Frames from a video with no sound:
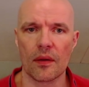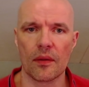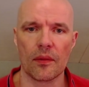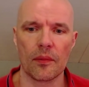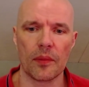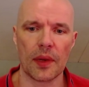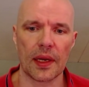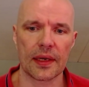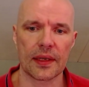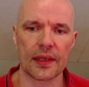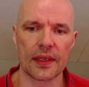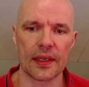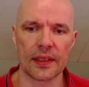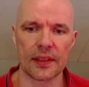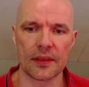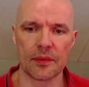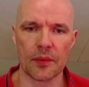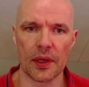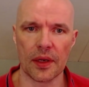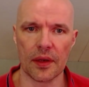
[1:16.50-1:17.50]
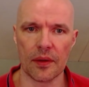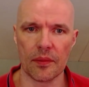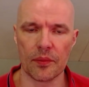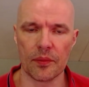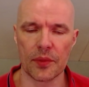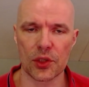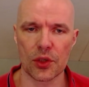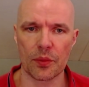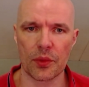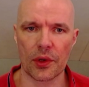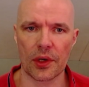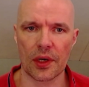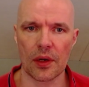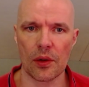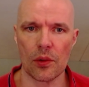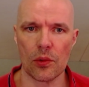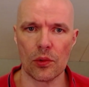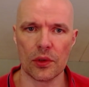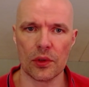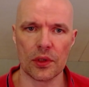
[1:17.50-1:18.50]
Black kicks my bishop
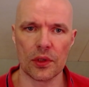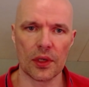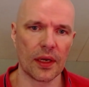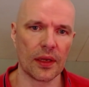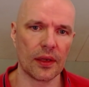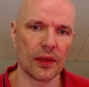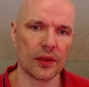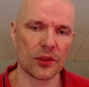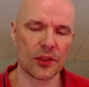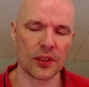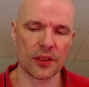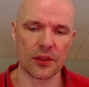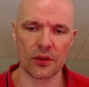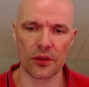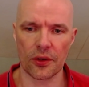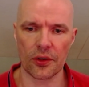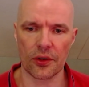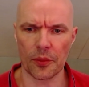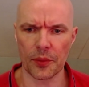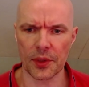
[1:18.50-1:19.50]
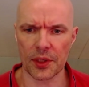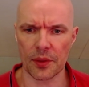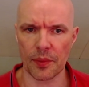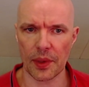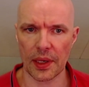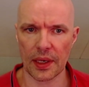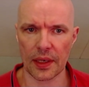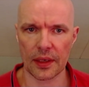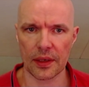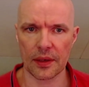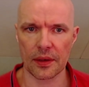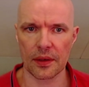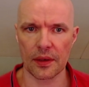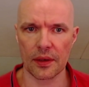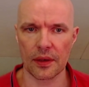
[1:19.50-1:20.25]
around, I'll just drop it back.